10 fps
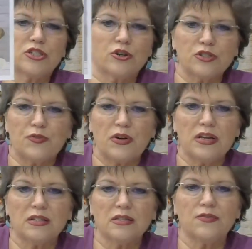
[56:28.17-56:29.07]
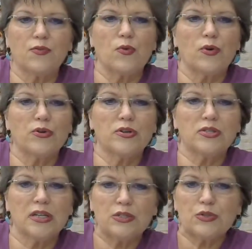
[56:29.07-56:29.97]
church friends, for your
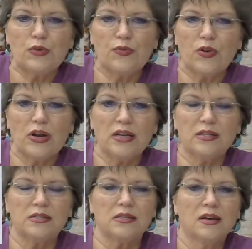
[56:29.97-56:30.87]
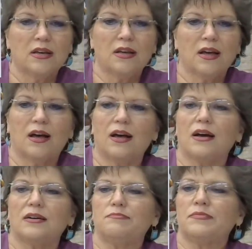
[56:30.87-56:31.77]
Sunday school friends,
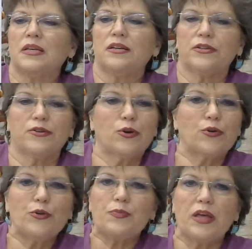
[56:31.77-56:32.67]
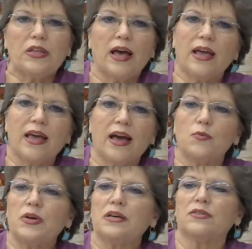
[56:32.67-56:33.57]
your group that you hang
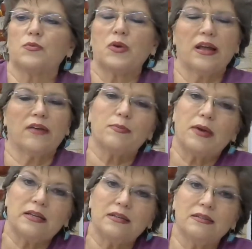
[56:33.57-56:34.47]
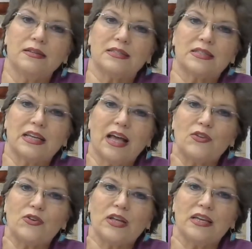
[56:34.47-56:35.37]
out with, or what everybody gets
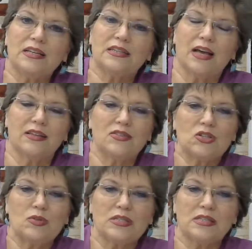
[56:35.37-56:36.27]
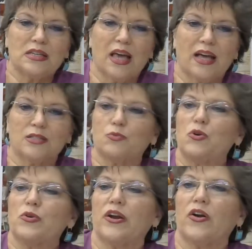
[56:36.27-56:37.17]
together to eat. And so this is a
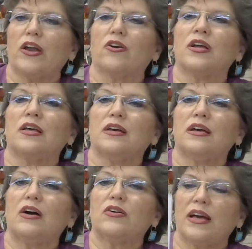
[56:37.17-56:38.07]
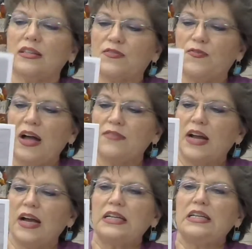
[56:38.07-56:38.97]
casserole carrier. Okay, it's
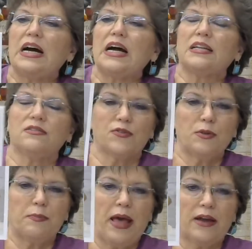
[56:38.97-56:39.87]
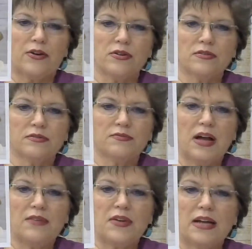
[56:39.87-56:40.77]
$5.99 for the pattern.
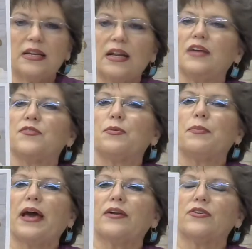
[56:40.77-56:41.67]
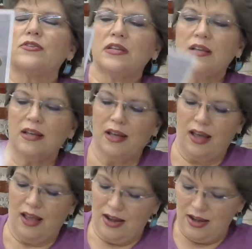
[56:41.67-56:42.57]
$5.99 for the pattern.
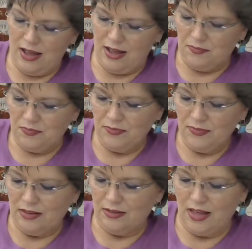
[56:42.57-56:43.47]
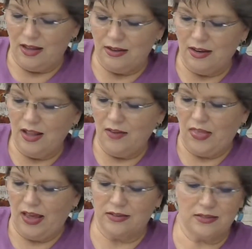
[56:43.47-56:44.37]
And yeah, I love
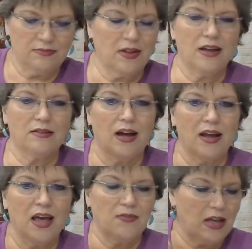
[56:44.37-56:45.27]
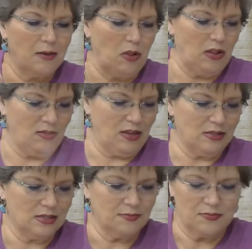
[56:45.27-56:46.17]
that. I have a couple of
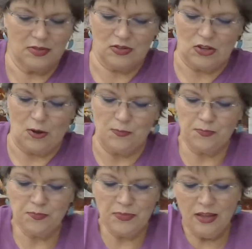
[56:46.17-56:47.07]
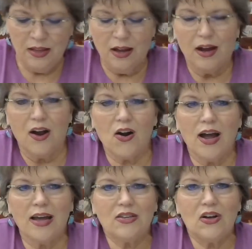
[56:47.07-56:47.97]
these. So, all
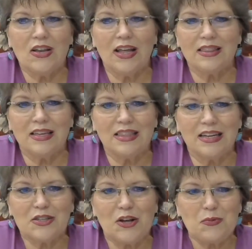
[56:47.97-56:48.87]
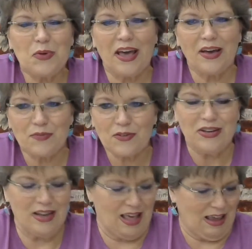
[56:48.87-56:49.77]
right, y'all, I think that's all we have for
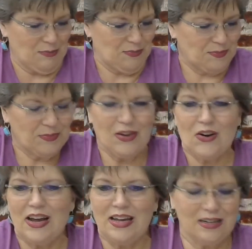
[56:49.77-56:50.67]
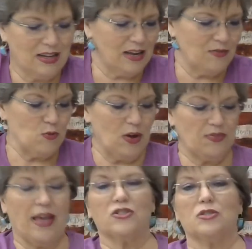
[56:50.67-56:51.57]
today. All right. And if you want
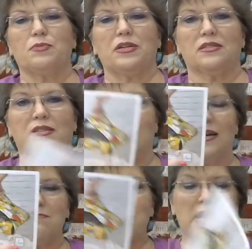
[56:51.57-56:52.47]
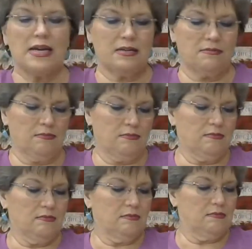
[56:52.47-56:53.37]
that, just put mine
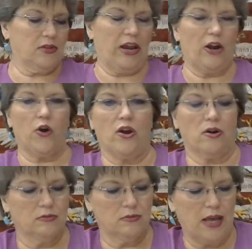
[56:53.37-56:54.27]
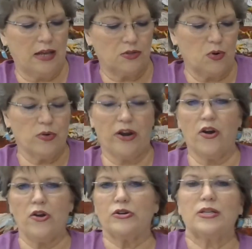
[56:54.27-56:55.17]
carrier, casserole
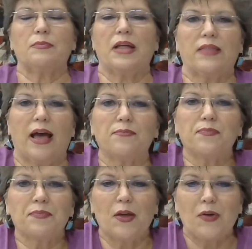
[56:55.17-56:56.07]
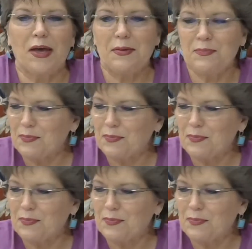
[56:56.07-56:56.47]
carrier, or something like that. Okay.